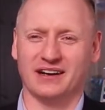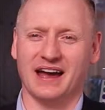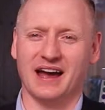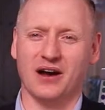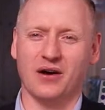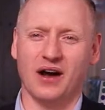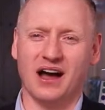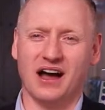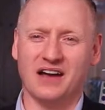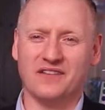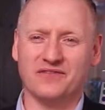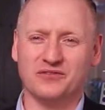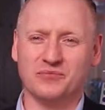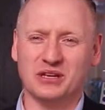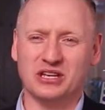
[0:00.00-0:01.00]
Now,
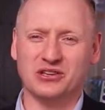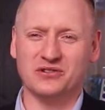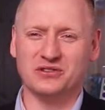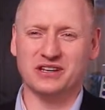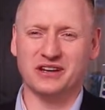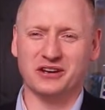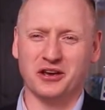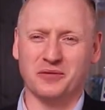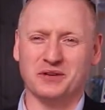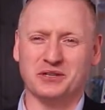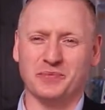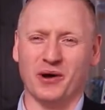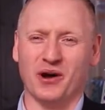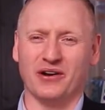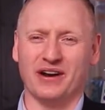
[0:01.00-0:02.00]
I've been using Adobe
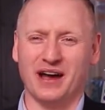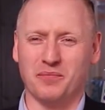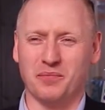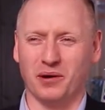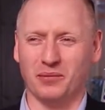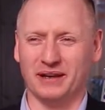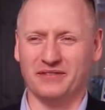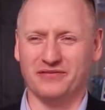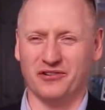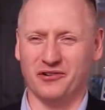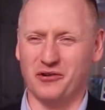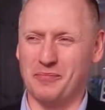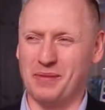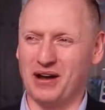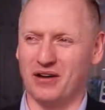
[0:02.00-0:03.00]
Spark now probably
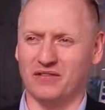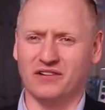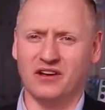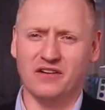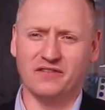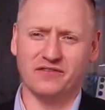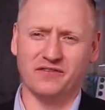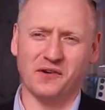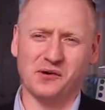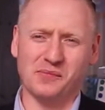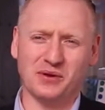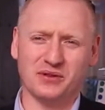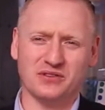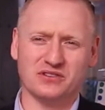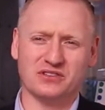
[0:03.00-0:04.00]
for about 4
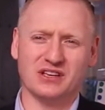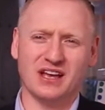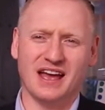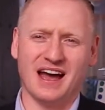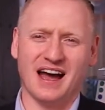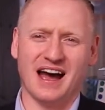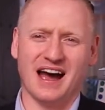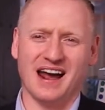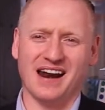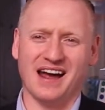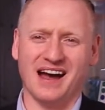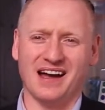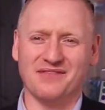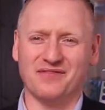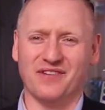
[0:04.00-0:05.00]
months, and
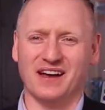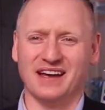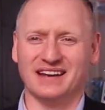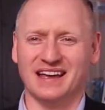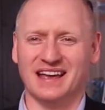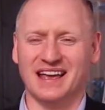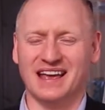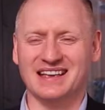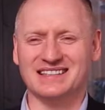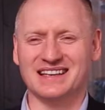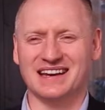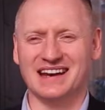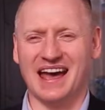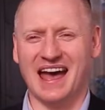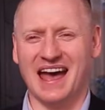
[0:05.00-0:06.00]
I find it is an